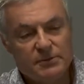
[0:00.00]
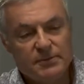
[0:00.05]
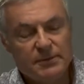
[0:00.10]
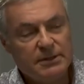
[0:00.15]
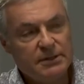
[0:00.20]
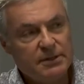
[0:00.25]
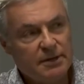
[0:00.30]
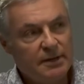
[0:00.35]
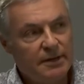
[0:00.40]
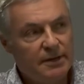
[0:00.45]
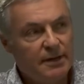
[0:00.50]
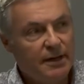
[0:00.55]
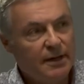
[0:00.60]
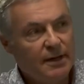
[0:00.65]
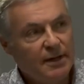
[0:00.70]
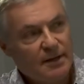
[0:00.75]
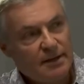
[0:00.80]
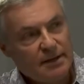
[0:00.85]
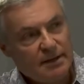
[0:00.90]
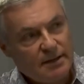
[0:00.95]
basically,
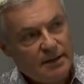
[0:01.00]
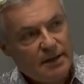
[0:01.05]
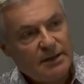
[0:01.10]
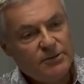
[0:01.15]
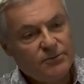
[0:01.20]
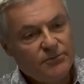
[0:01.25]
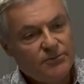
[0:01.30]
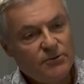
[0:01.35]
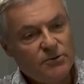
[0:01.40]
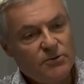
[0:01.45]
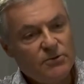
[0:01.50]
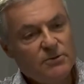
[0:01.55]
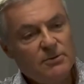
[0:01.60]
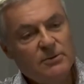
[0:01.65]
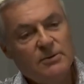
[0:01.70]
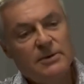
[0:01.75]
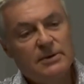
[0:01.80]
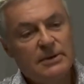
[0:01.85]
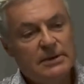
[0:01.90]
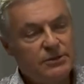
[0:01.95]
as a
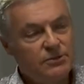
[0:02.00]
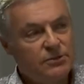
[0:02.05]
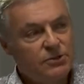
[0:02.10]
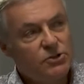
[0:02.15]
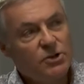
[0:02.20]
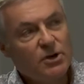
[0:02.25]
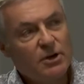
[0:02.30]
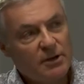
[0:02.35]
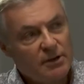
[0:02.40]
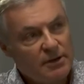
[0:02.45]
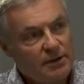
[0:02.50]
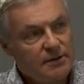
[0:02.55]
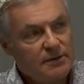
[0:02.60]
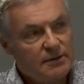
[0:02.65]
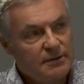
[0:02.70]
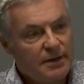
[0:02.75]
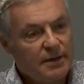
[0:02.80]
flow or as a stock.